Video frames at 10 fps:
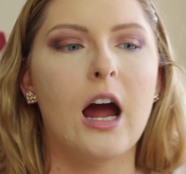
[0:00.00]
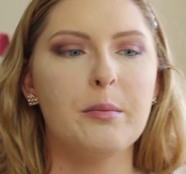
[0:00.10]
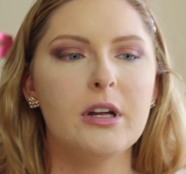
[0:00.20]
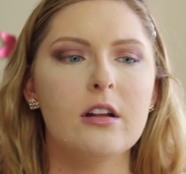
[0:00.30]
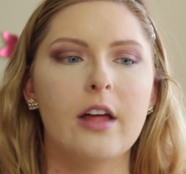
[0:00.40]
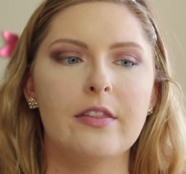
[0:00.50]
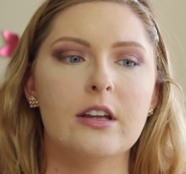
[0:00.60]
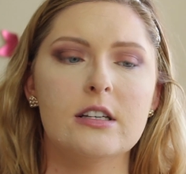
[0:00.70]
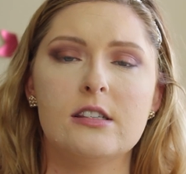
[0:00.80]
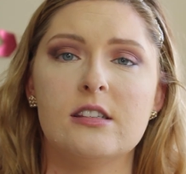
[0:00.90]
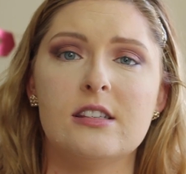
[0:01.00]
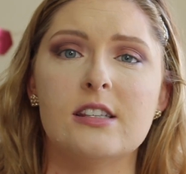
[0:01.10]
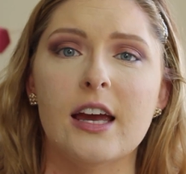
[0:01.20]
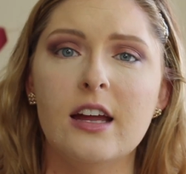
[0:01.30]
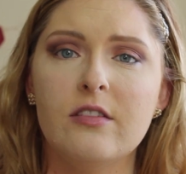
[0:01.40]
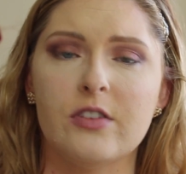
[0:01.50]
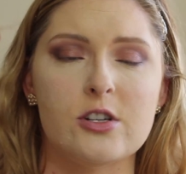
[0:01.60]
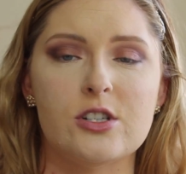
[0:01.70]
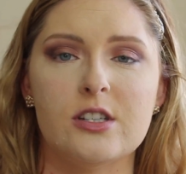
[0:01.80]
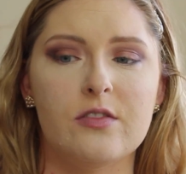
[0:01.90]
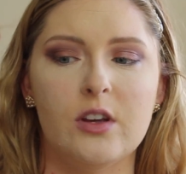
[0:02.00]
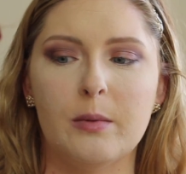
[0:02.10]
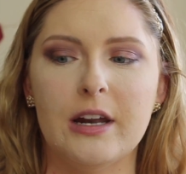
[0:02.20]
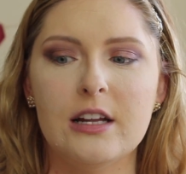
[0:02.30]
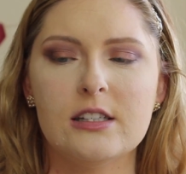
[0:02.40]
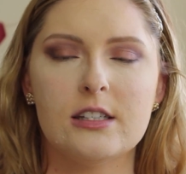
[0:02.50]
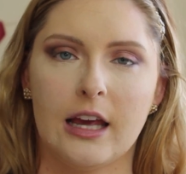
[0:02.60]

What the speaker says: I'm going to let this sit for just a few minutes